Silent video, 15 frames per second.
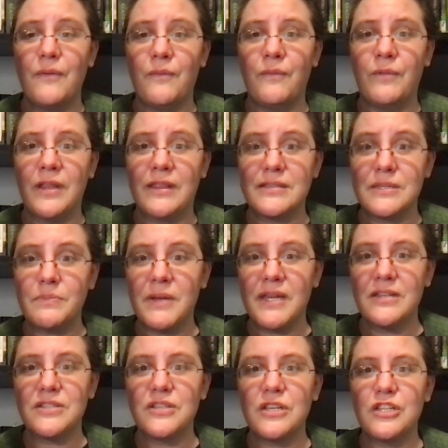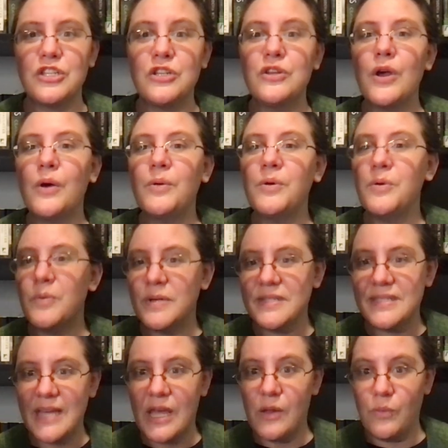with speech to know who was
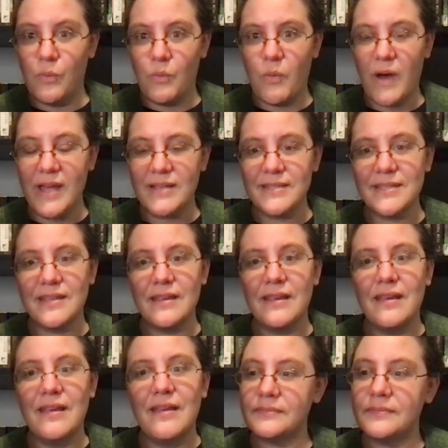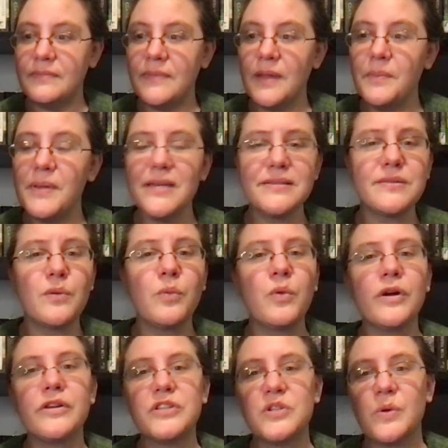saying what, because the
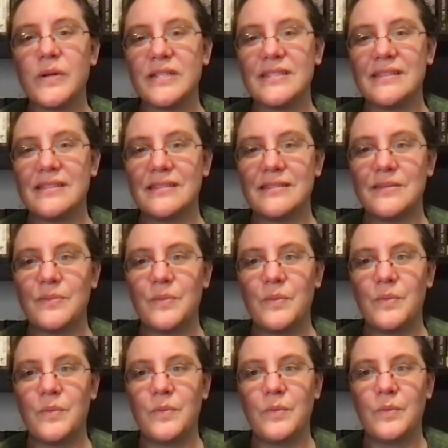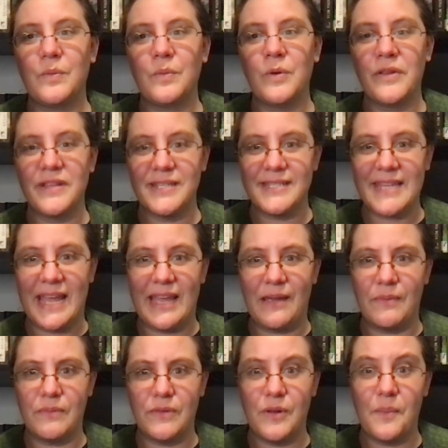word choices were the
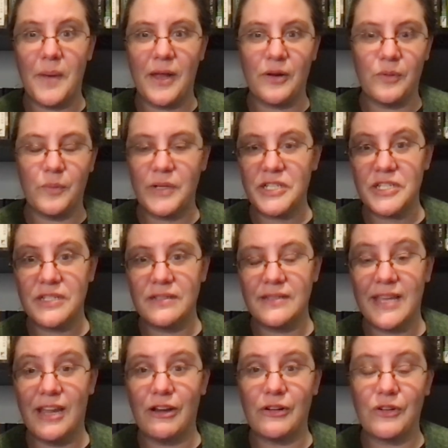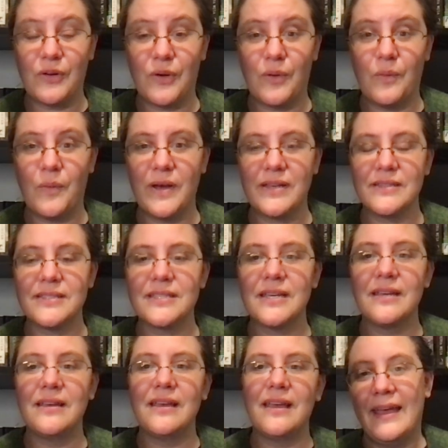same no matter which character it was.
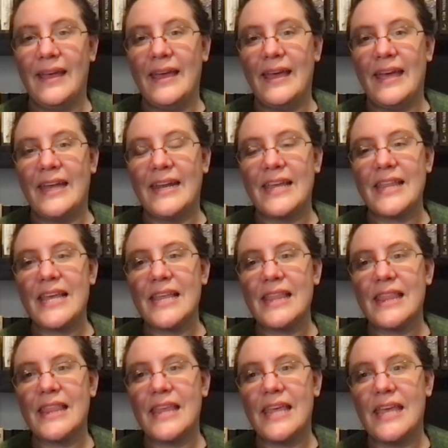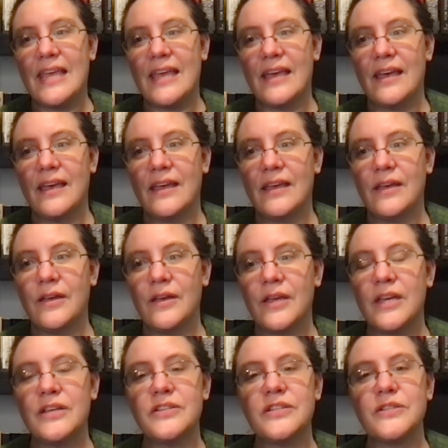And I think the
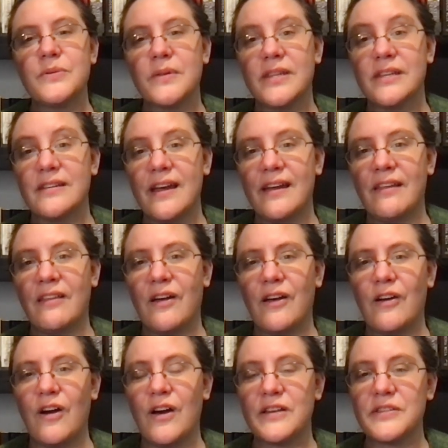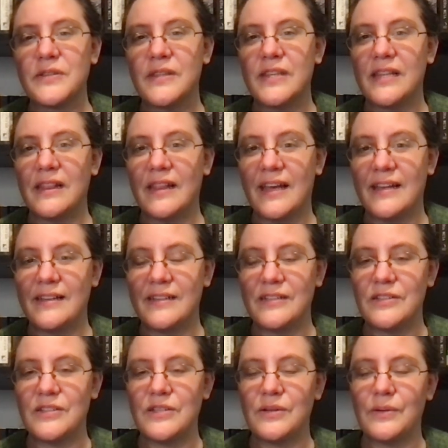issues with the dialogue also then led
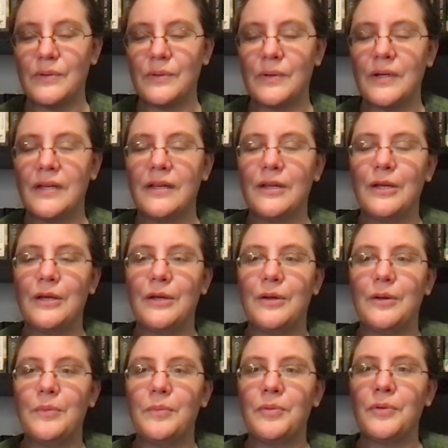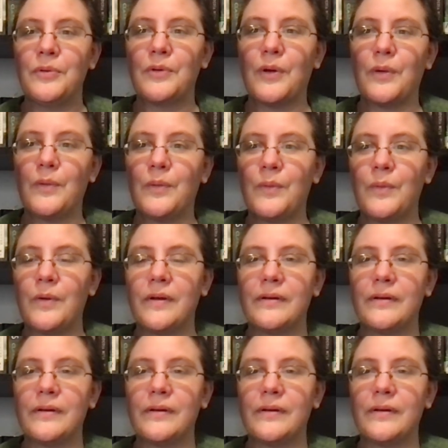into Bruno